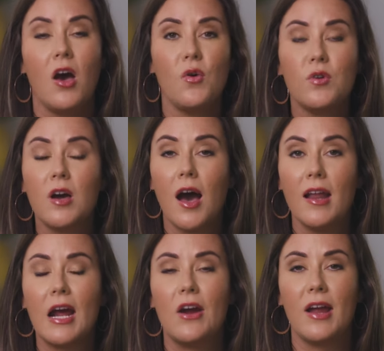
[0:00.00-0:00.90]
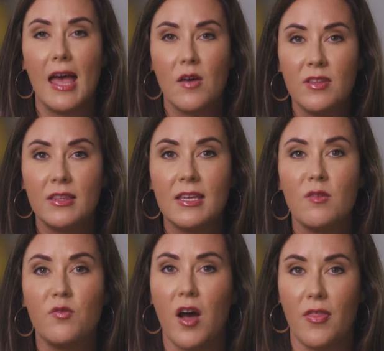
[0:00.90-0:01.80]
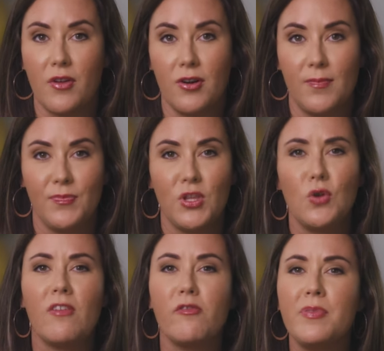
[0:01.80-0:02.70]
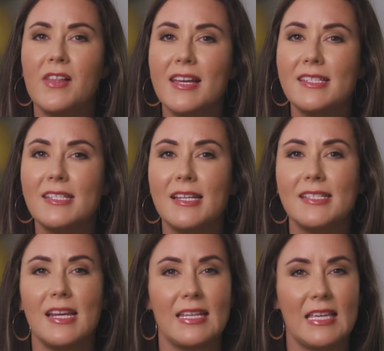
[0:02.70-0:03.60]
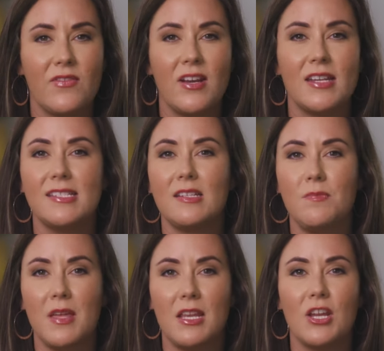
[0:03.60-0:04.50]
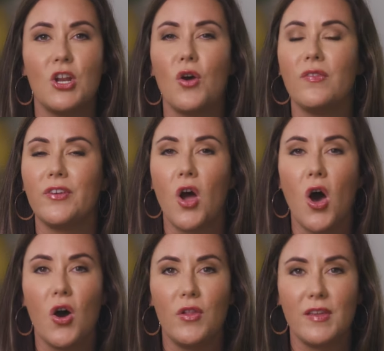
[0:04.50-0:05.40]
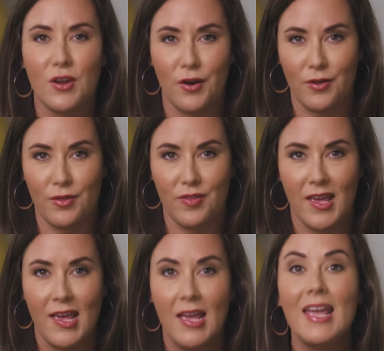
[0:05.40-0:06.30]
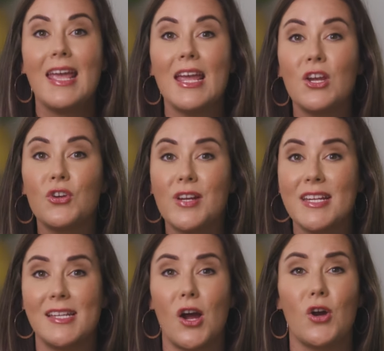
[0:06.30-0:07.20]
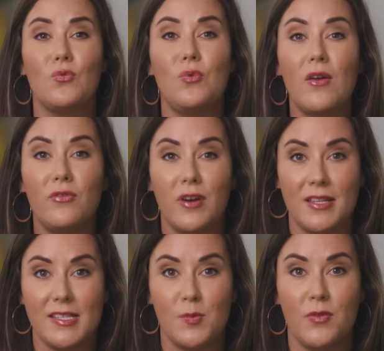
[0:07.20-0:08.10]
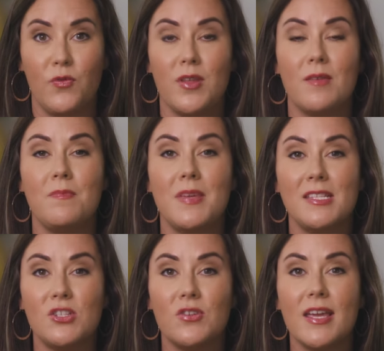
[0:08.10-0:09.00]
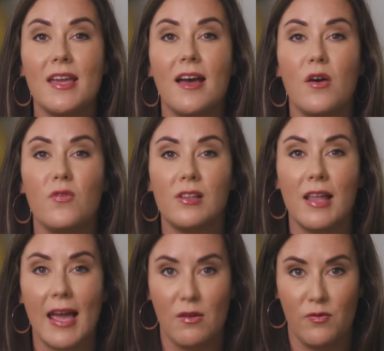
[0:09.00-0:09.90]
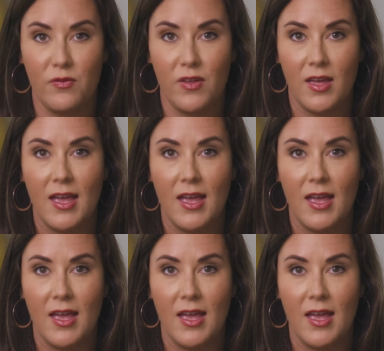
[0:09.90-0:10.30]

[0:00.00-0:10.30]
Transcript: O God, our heavenly Father, you have blessed us and given us dominion over all the earth. Increase our reverence before the mystery of life